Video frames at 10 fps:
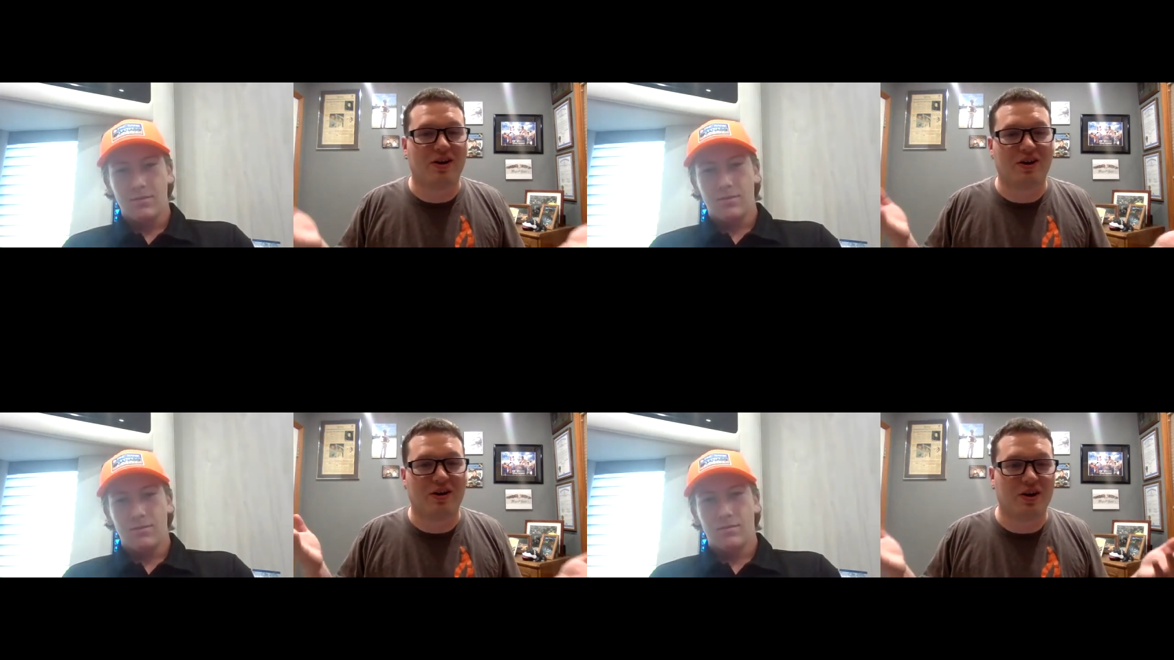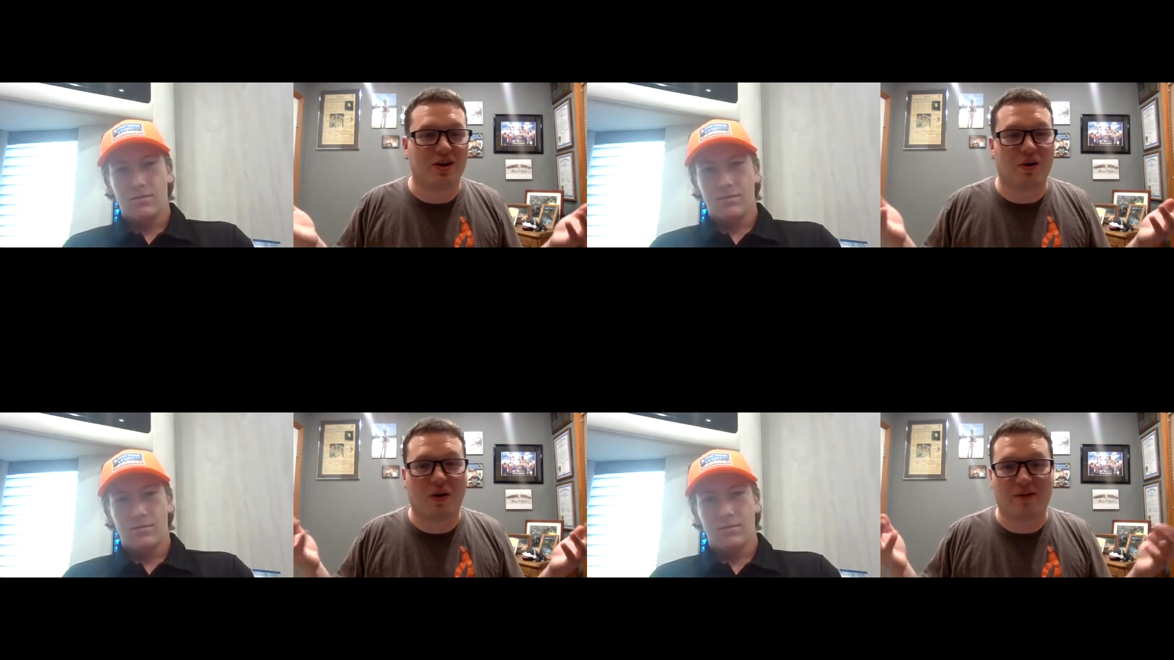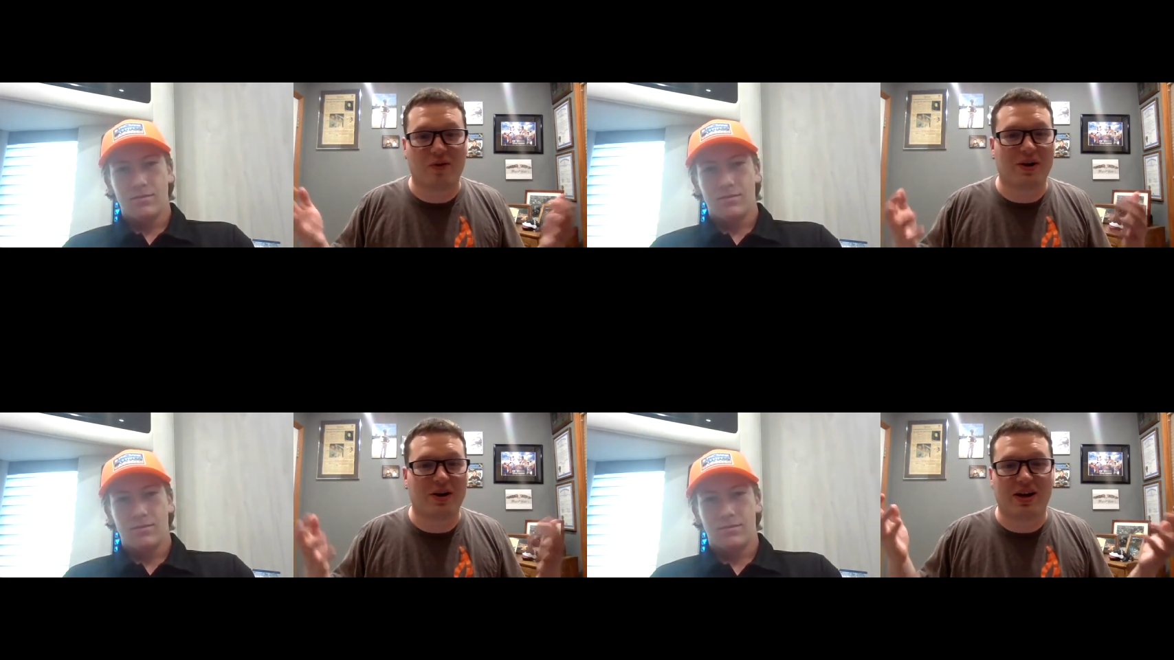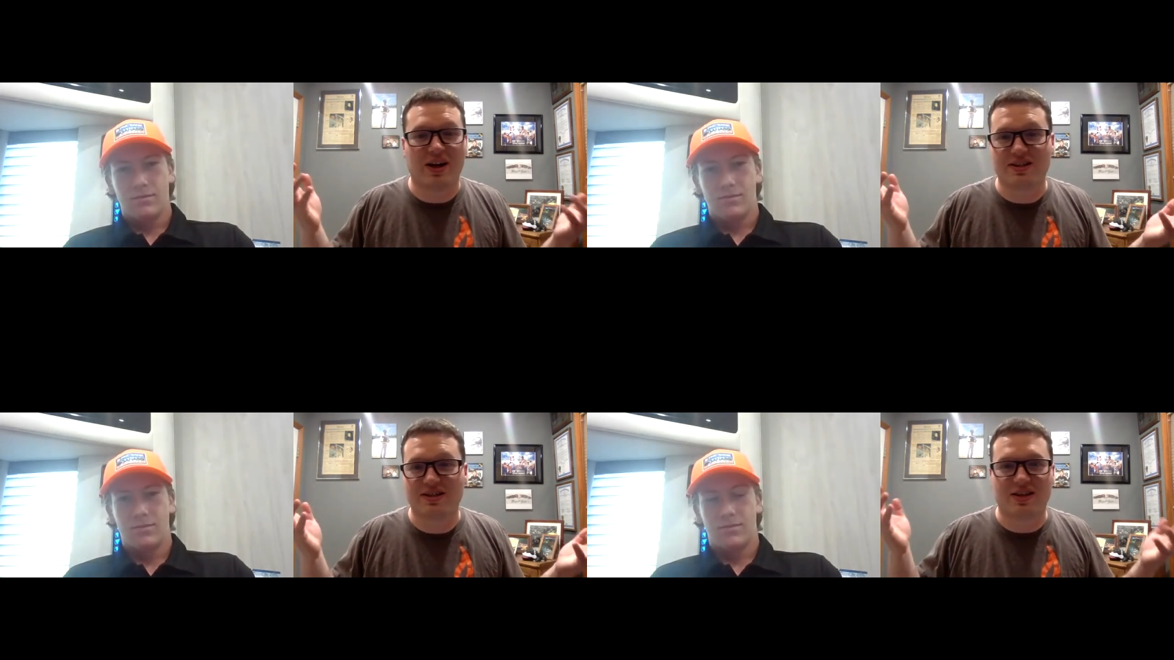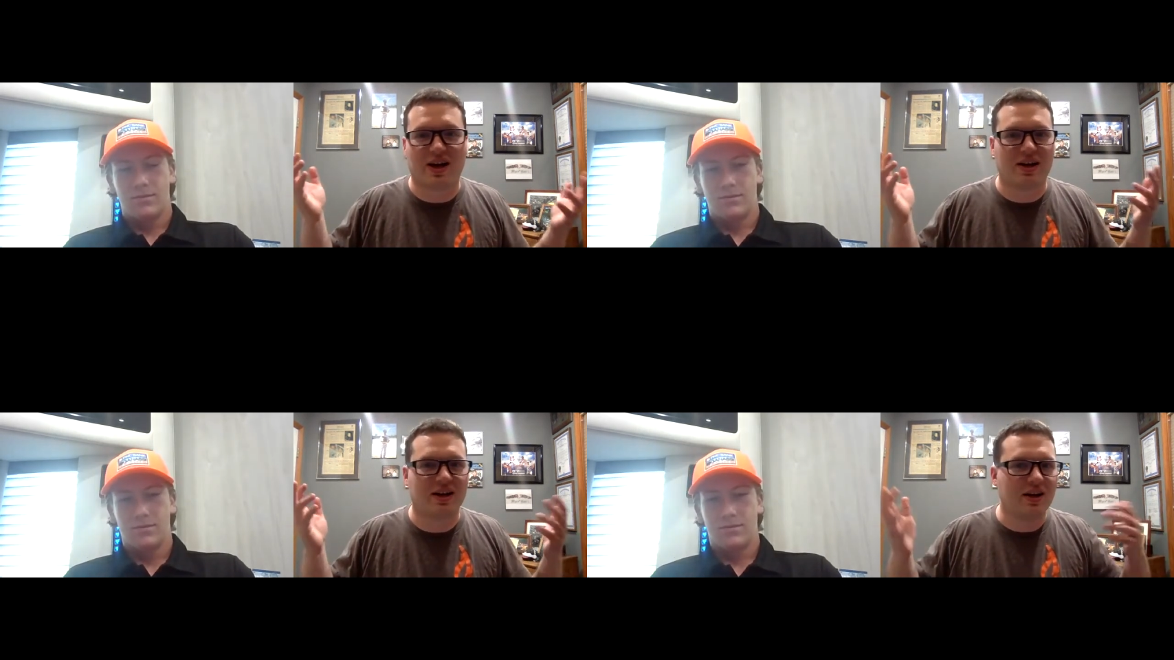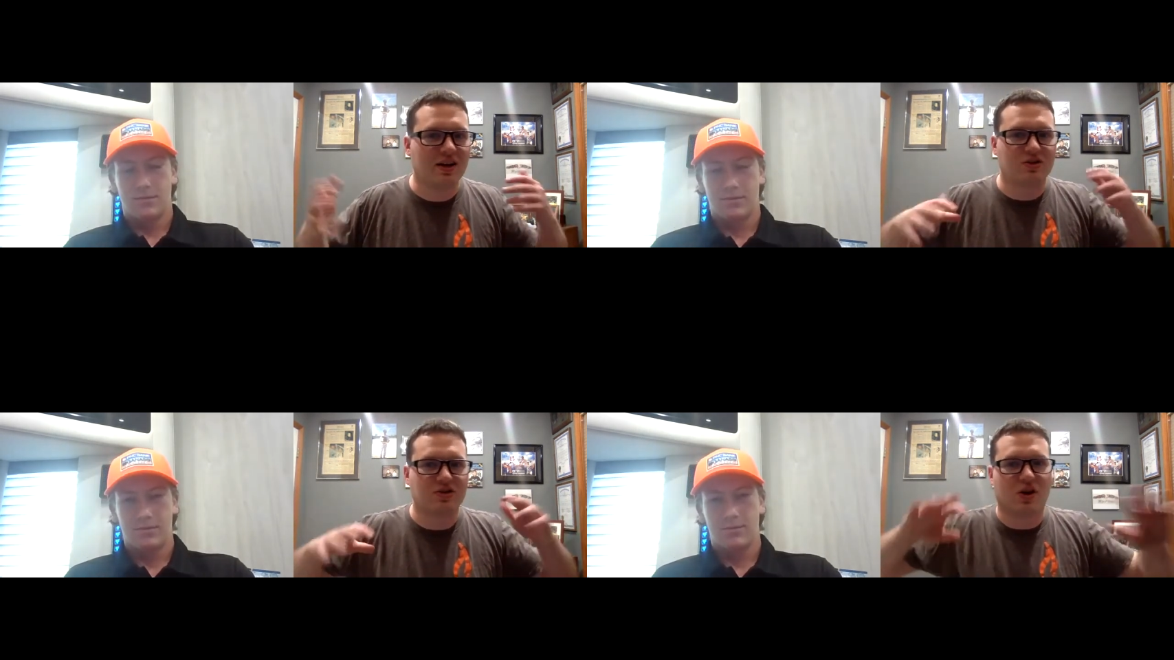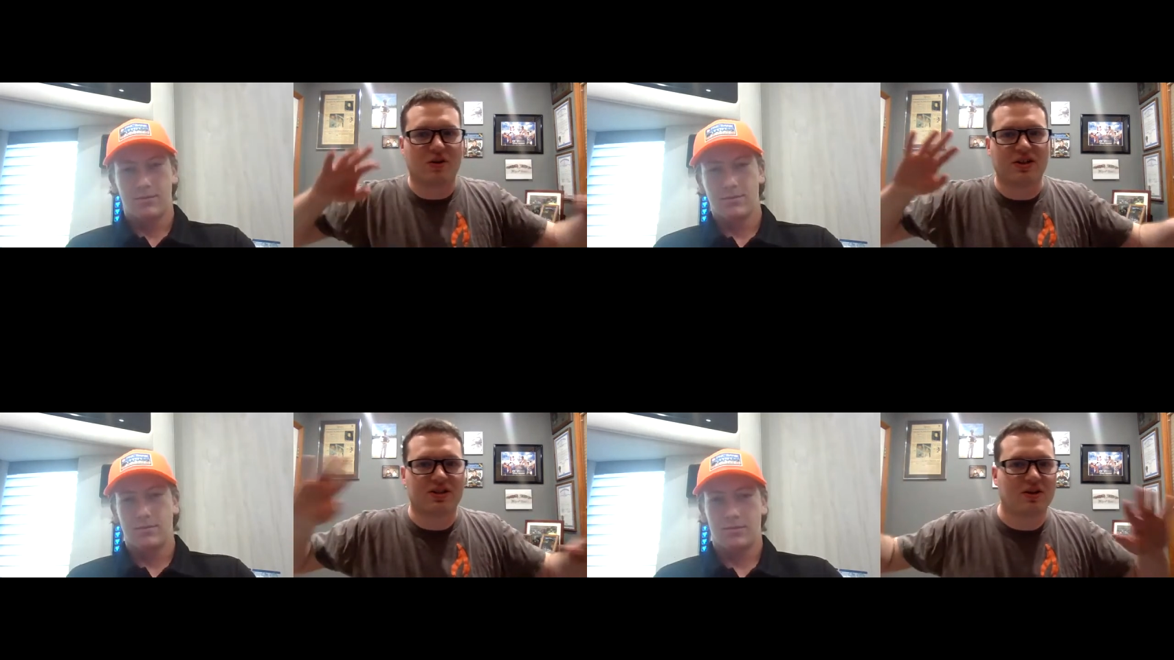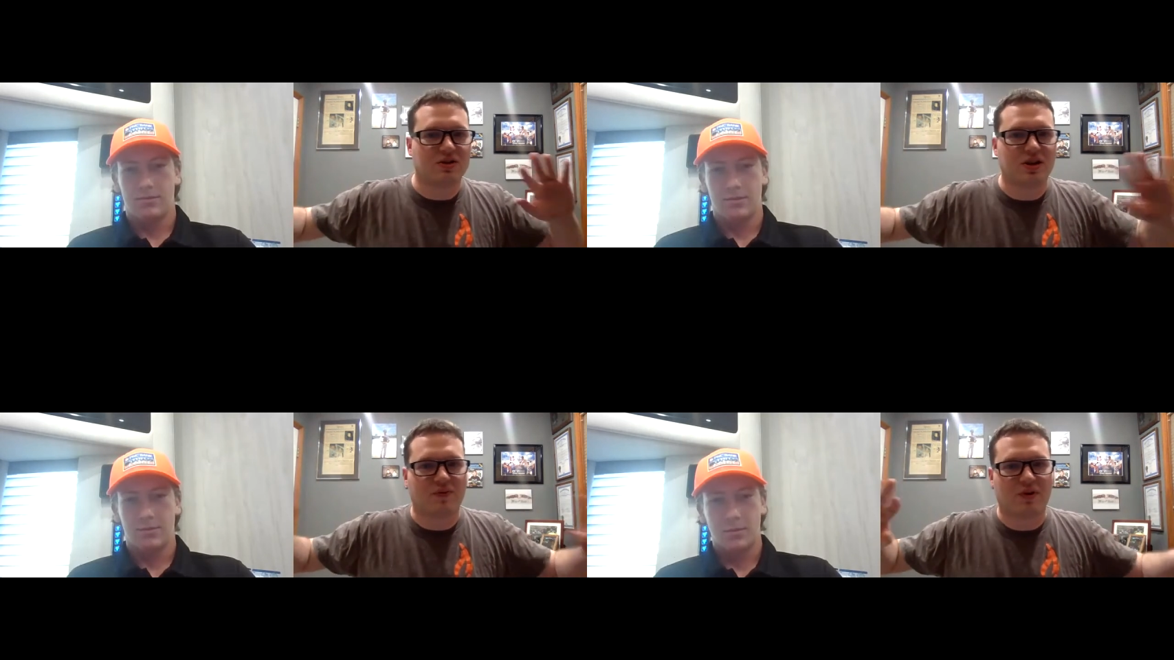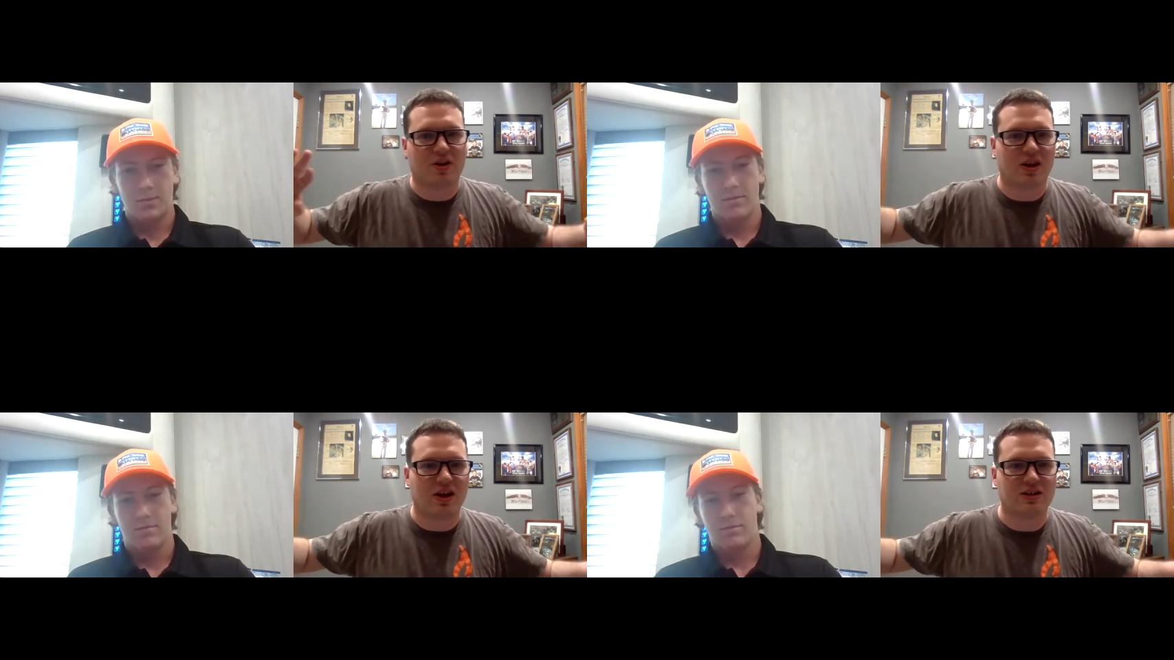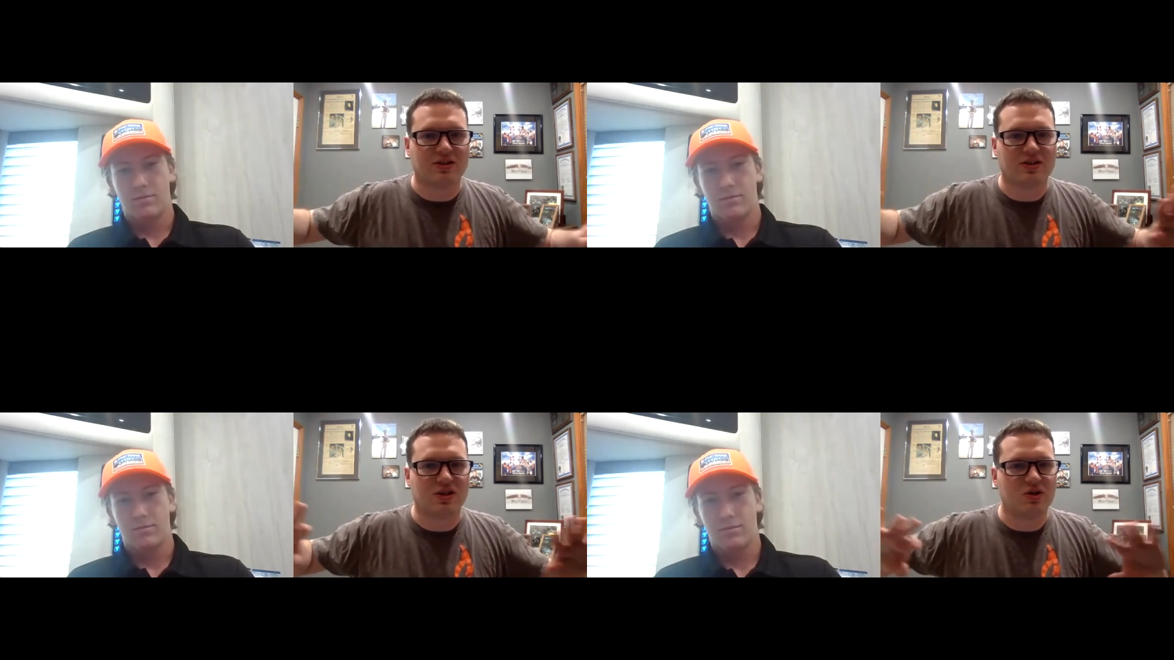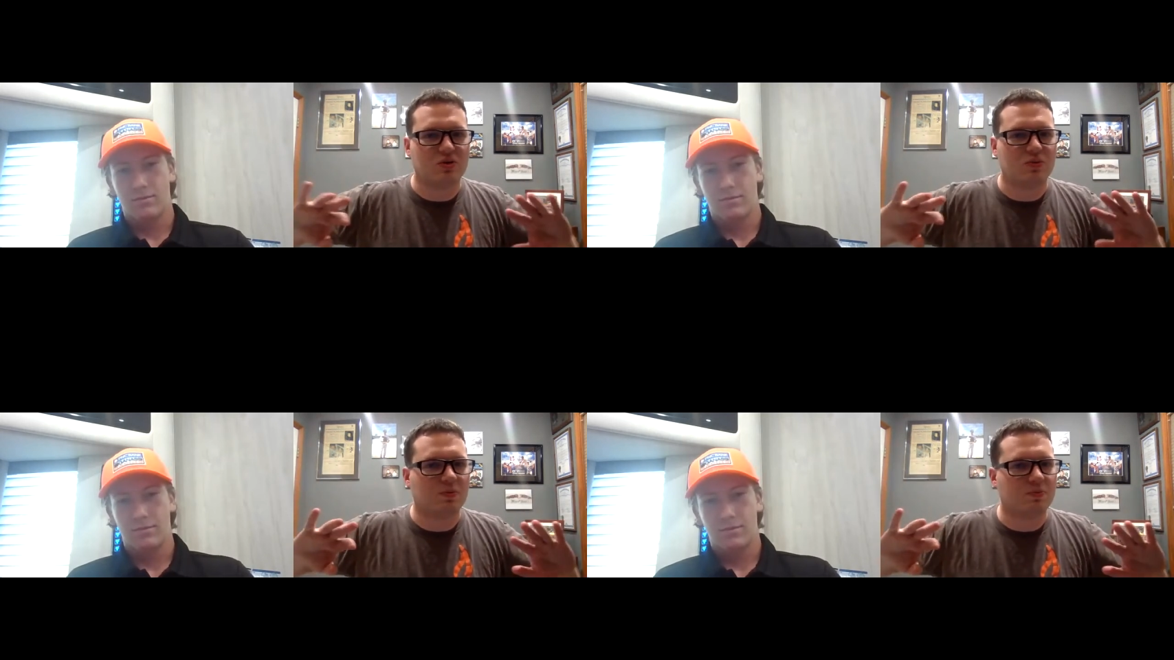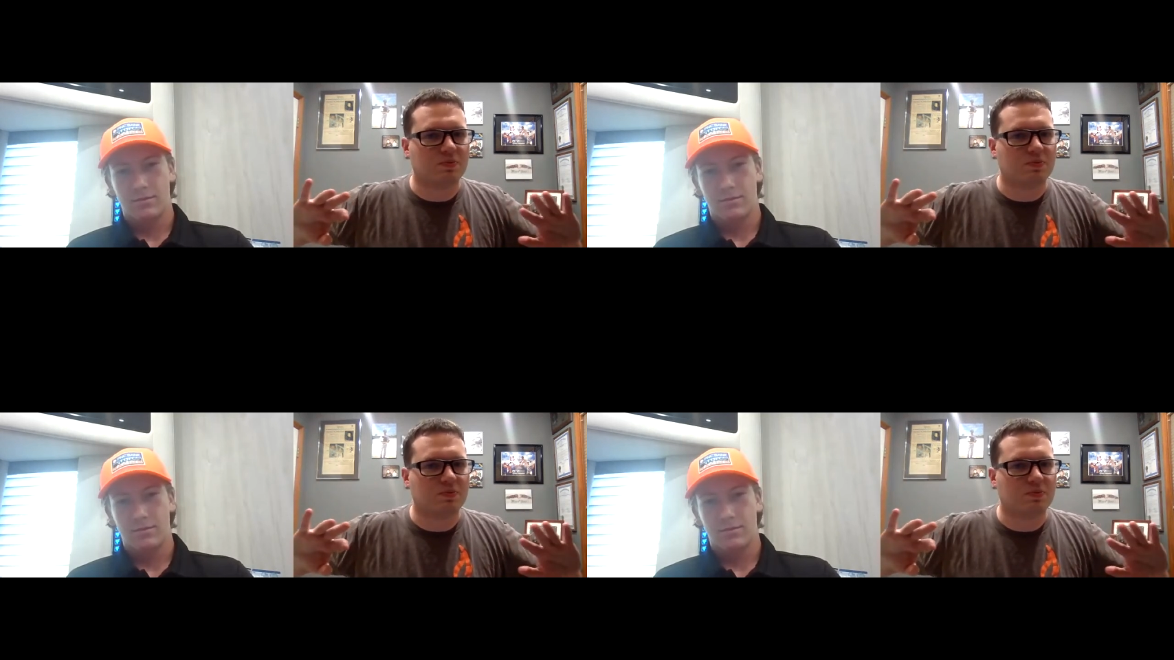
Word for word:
Speaker 1: you know everybody gets like there's all these other different things. Do you?